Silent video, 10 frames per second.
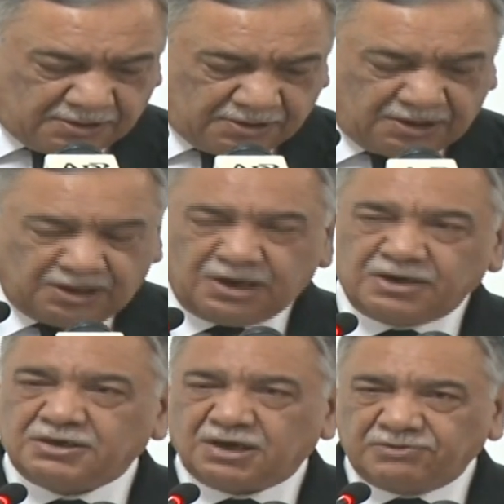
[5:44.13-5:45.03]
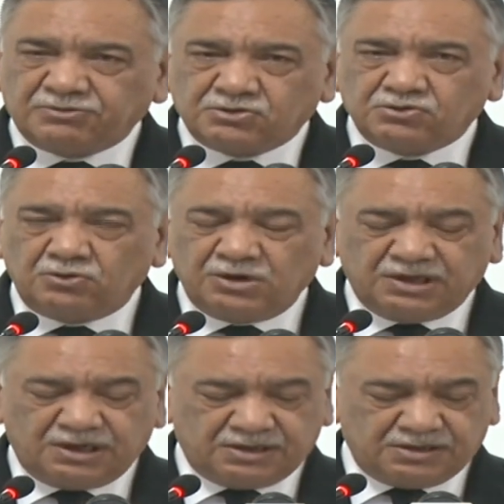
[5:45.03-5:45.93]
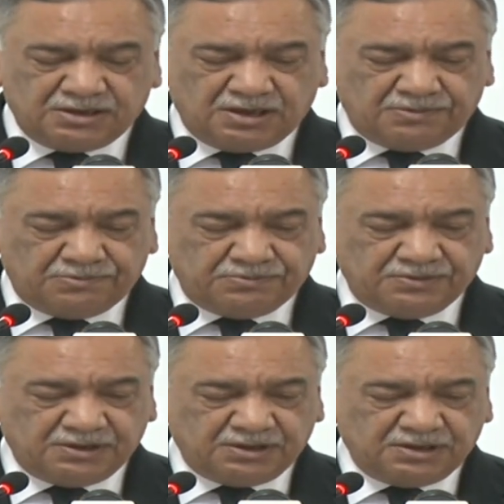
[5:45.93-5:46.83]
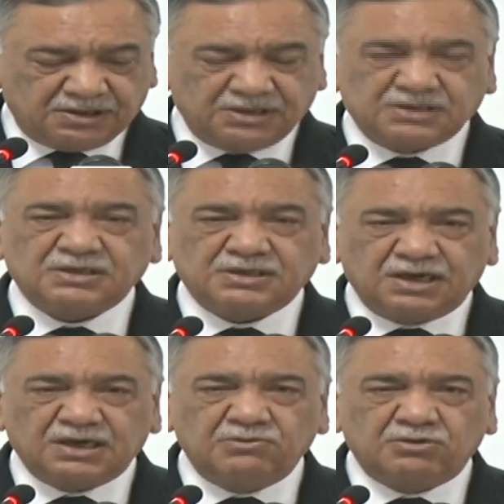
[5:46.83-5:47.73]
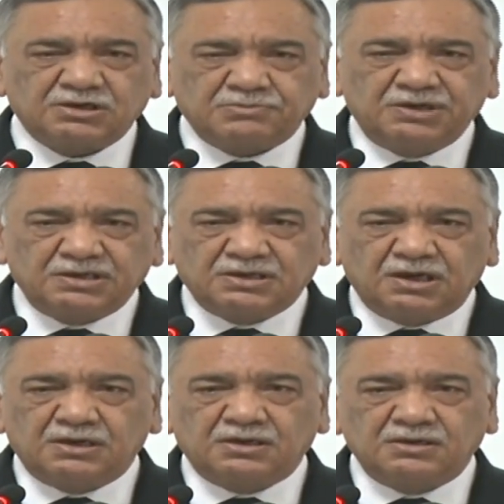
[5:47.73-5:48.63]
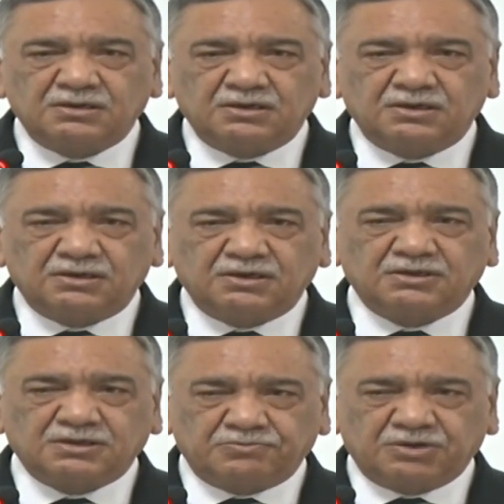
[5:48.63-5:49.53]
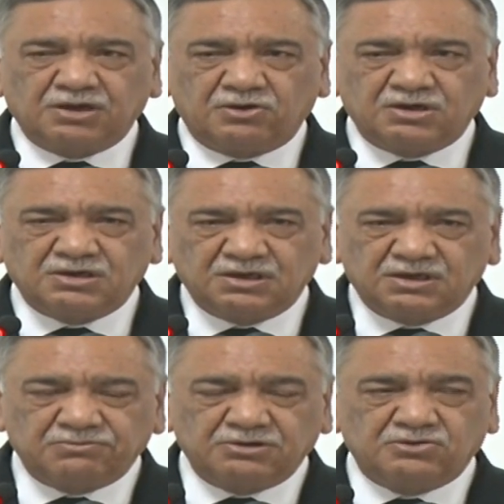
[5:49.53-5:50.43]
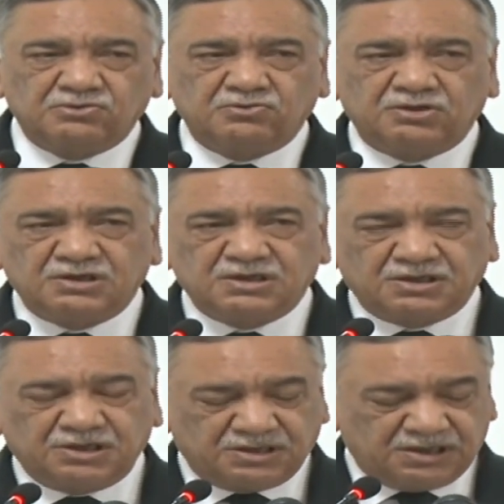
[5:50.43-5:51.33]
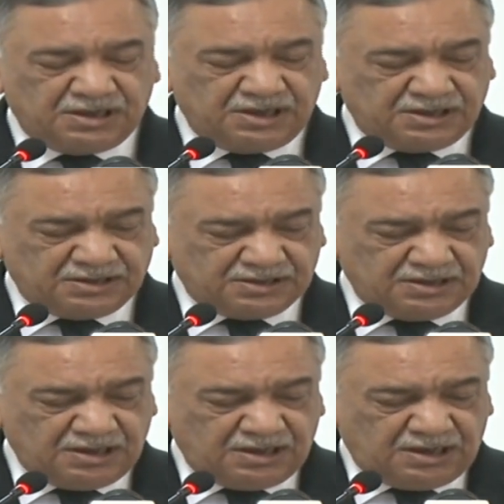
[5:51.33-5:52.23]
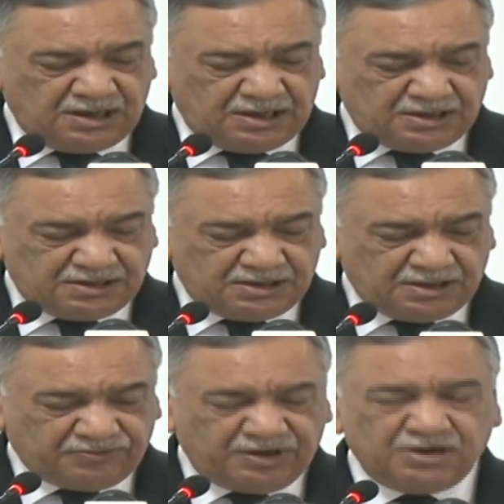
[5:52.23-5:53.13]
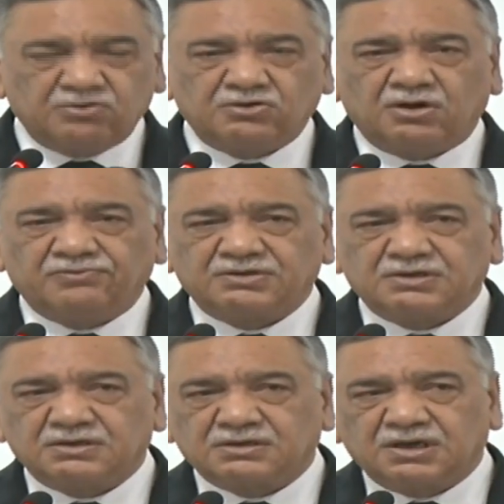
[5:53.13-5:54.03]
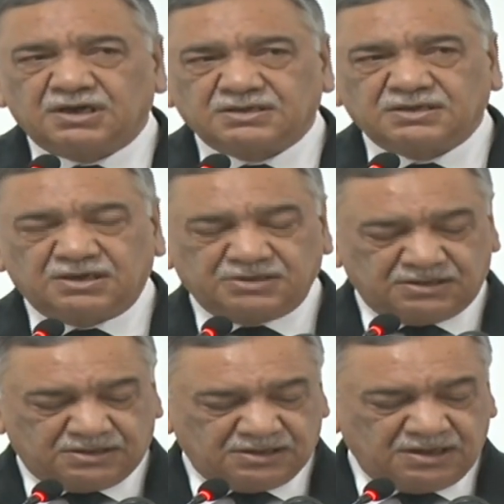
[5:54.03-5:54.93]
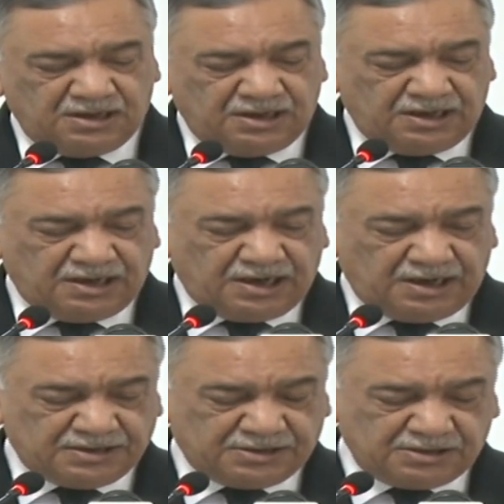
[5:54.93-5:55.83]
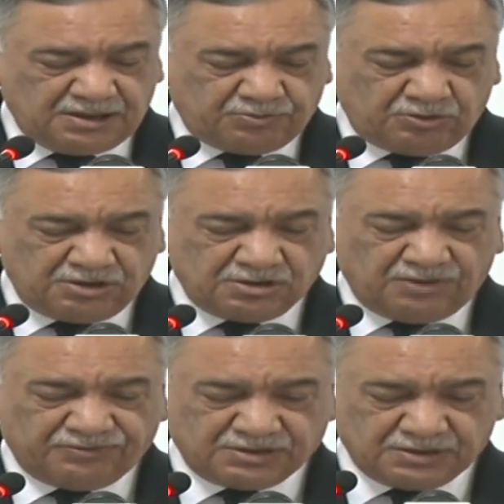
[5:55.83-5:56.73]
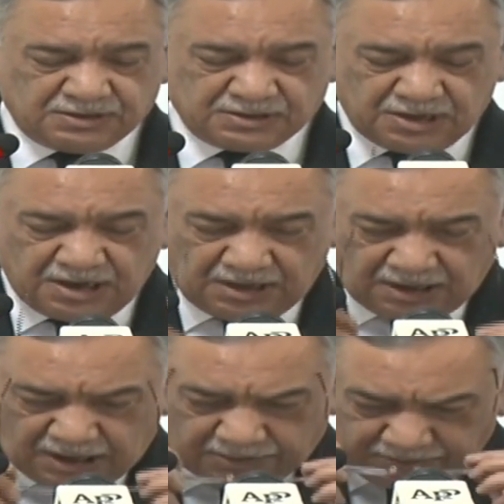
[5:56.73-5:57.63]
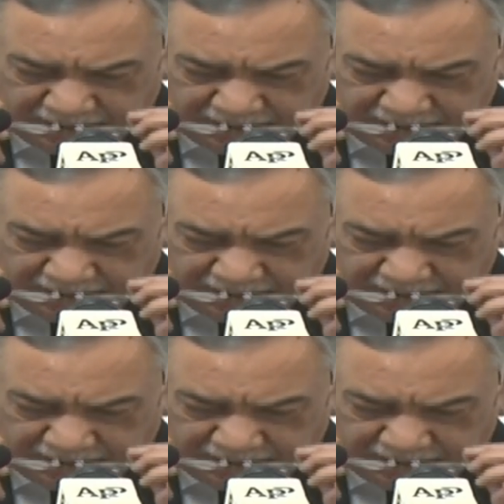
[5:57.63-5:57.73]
And I was told that this is exactly what is being done. There's a priority given to these areas, and very good officers as judges and as police officers are being